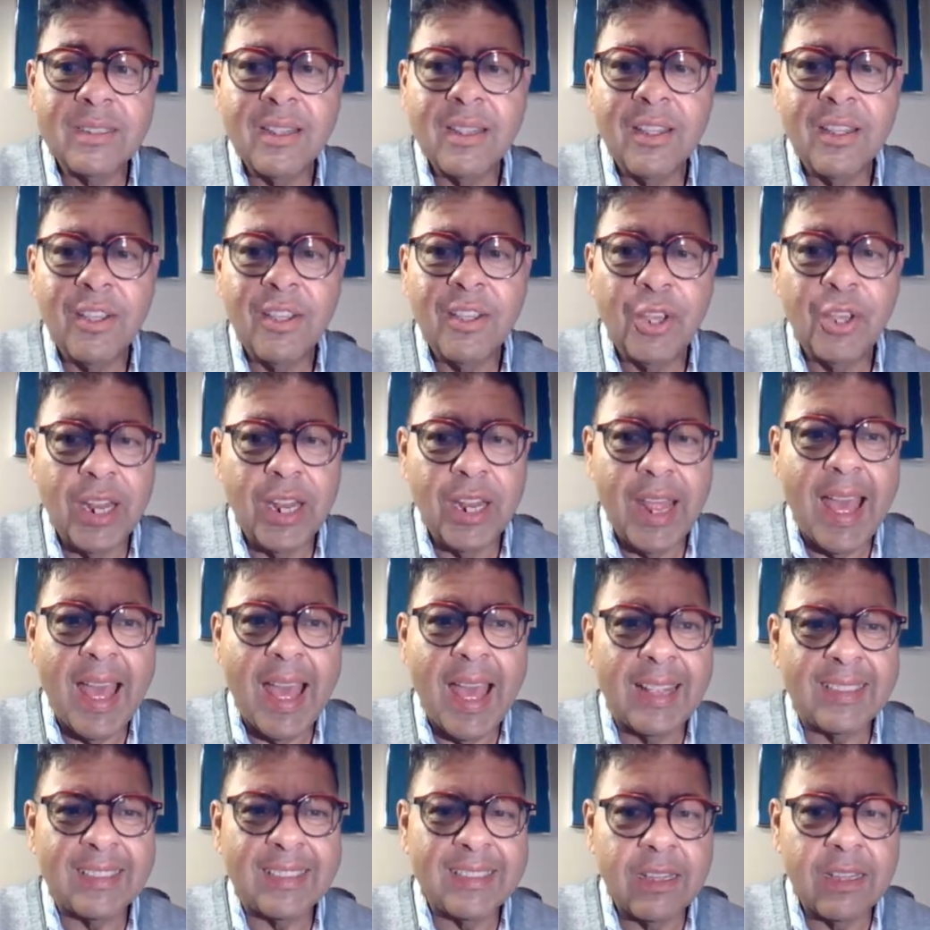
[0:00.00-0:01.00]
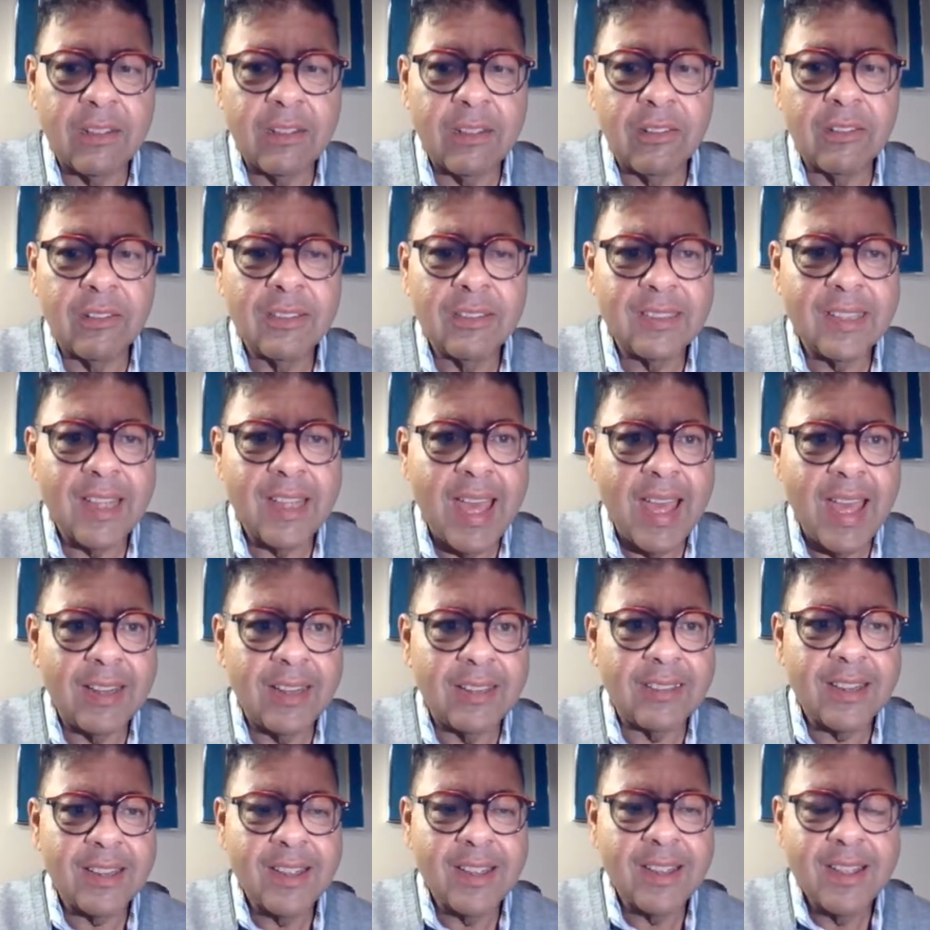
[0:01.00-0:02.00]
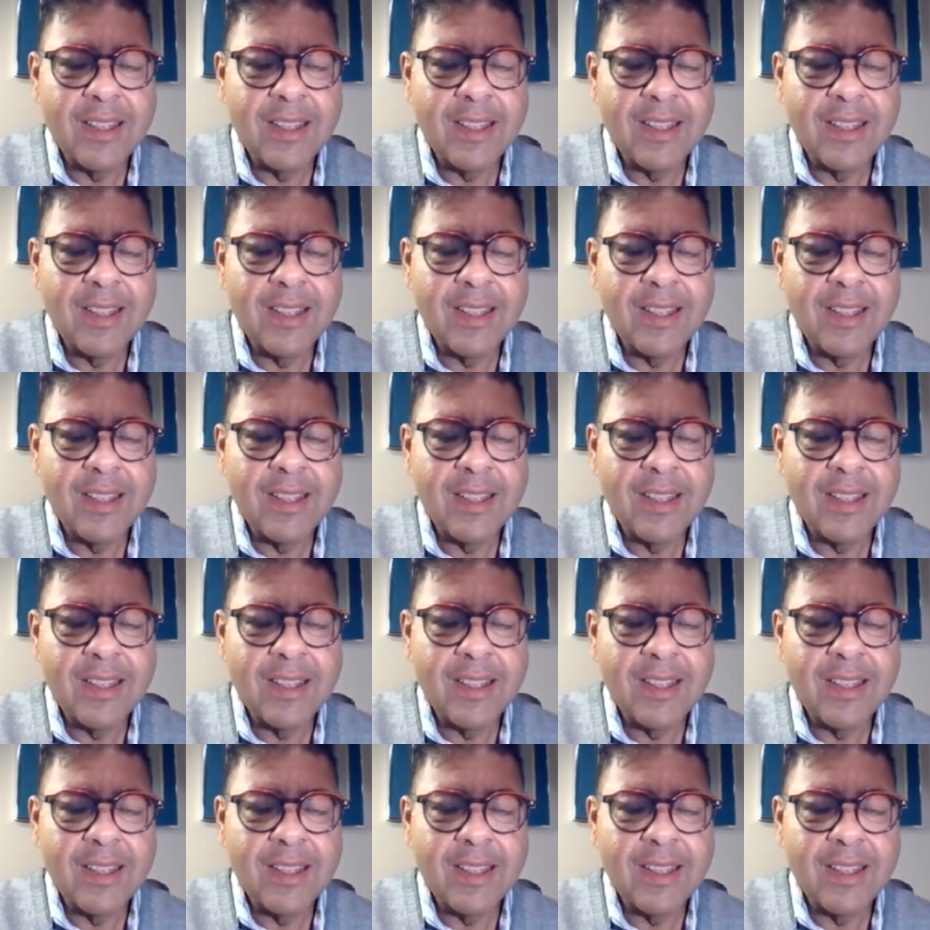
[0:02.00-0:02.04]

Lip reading: you can add skills and